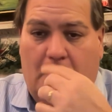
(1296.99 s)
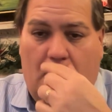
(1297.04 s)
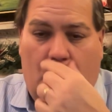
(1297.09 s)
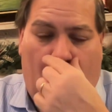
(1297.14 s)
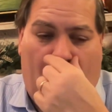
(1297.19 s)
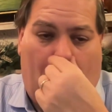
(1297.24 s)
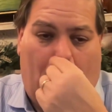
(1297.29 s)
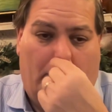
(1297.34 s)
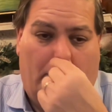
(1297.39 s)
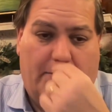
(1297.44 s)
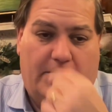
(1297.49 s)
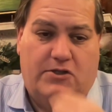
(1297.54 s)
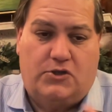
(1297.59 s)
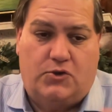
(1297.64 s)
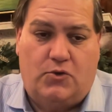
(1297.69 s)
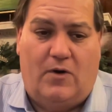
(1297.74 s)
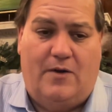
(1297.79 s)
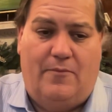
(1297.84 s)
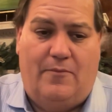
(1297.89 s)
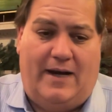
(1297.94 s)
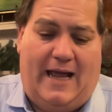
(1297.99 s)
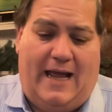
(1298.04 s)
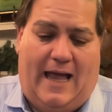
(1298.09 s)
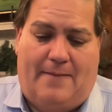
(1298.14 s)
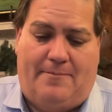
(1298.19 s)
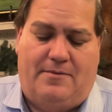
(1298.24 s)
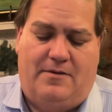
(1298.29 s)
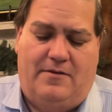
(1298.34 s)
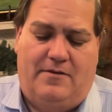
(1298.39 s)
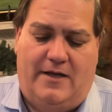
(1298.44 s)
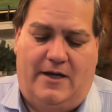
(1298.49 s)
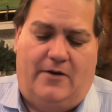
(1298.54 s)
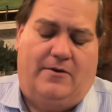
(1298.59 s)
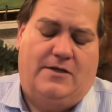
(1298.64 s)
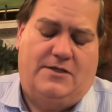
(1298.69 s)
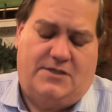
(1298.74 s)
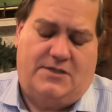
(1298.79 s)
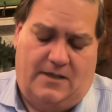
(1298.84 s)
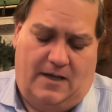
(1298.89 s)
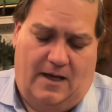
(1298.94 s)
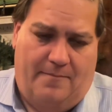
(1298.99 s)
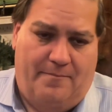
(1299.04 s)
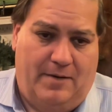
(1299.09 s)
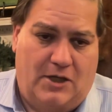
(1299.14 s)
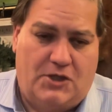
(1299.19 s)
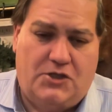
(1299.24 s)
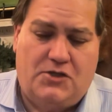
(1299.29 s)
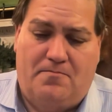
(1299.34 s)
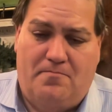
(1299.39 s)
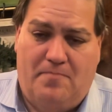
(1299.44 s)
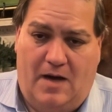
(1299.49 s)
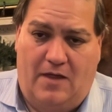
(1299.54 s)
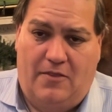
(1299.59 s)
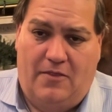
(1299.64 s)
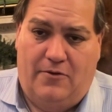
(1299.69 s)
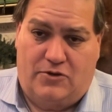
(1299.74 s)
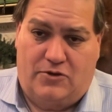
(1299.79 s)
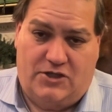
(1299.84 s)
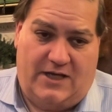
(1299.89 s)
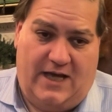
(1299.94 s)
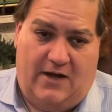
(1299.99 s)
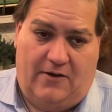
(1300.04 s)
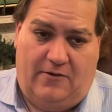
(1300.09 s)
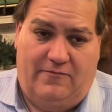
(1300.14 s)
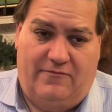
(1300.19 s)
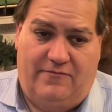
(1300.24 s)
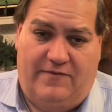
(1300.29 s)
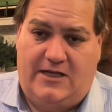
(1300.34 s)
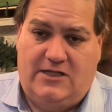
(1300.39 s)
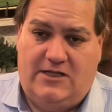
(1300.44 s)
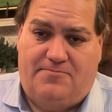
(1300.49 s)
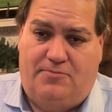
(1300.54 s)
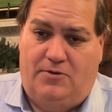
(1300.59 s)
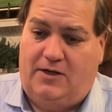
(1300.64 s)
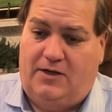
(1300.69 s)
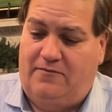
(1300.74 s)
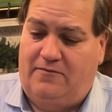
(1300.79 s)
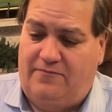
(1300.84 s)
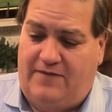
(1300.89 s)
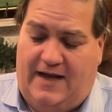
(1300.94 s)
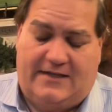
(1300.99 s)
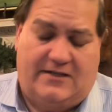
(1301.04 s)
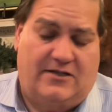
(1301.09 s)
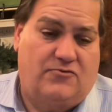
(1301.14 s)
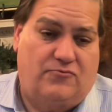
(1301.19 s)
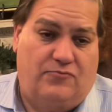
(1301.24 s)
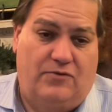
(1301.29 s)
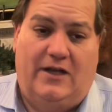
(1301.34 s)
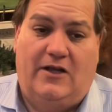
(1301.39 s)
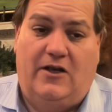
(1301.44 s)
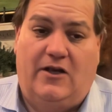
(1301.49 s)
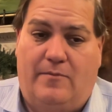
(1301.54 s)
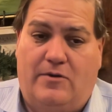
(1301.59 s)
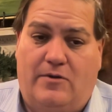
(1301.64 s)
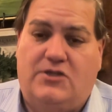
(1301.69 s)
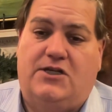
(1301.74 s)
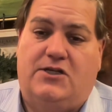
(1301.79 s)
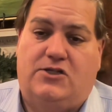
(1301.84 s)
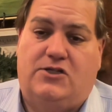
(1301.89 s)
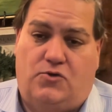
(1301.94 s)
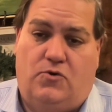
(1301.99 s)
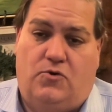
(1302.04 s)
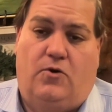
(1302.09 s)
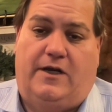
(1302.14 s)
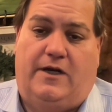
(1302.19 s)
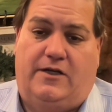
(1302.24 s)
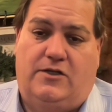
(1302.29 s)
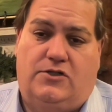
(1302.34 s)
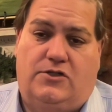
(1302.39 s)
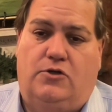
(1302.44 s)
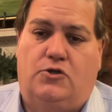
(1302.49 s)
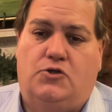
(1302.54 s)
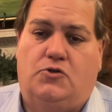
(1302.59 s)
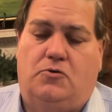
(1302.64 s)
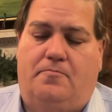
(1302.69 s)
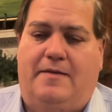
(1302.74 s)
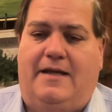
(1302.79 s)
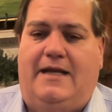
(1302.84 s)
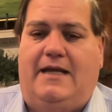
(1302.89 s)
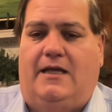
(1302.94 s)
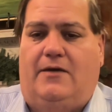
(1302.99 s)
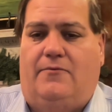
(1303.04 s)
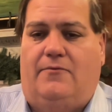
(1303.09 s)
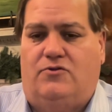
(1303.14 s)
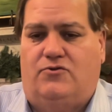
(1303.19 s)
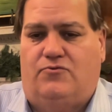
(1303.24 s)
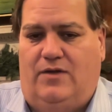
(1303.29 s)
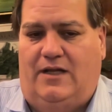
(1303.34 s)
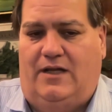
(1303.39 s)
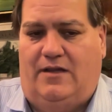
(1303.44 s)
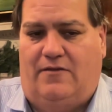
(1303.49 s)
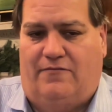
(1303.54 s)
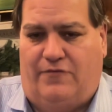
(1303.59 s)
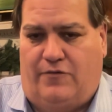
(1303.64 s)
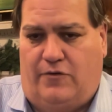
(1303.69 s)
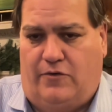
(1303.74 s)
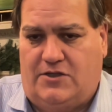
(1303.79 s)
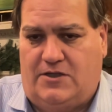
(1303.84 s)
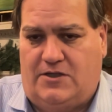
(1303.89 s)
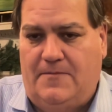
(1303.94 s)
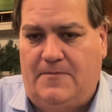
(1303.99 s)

Well, the story, what happened there is a bunch of mothers got on Facebook. In fact, it's really almost historic in social media. It was really the first